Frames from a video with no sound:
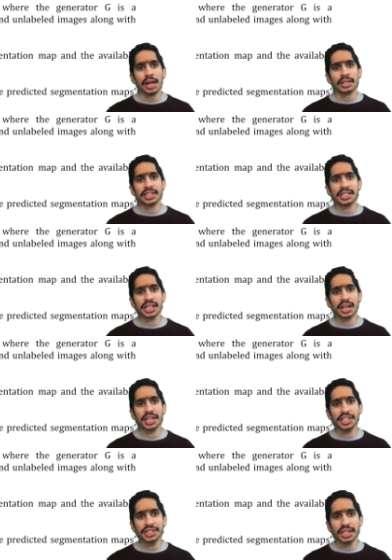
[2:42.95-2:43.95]
This is a
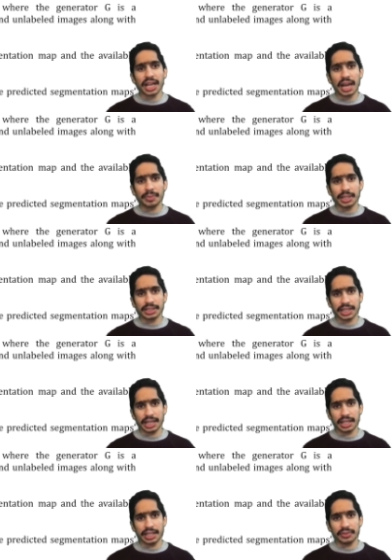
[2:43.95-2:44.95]
conditional GAN-based
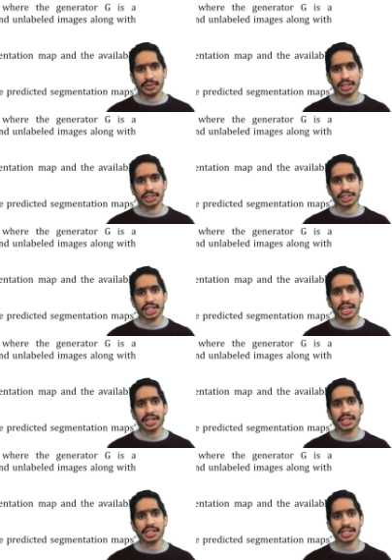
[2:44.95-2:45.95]
technique where the
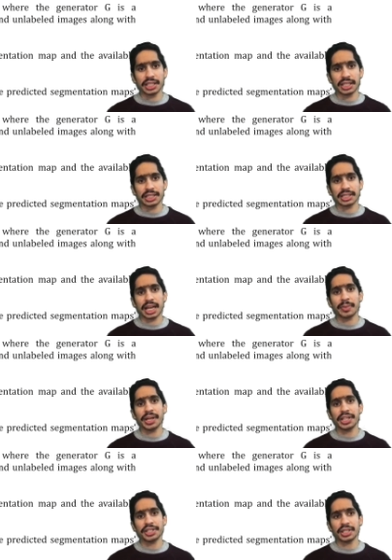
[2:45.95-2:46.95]
generator G is a
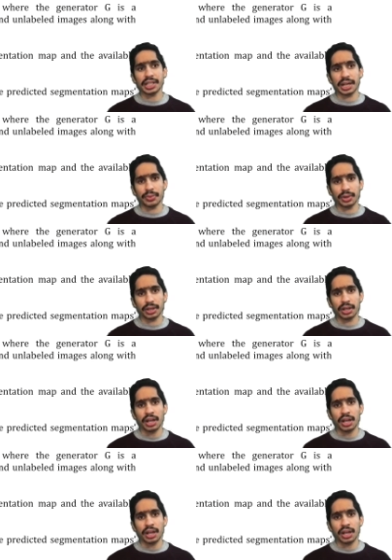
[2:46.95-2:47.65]
segmentation network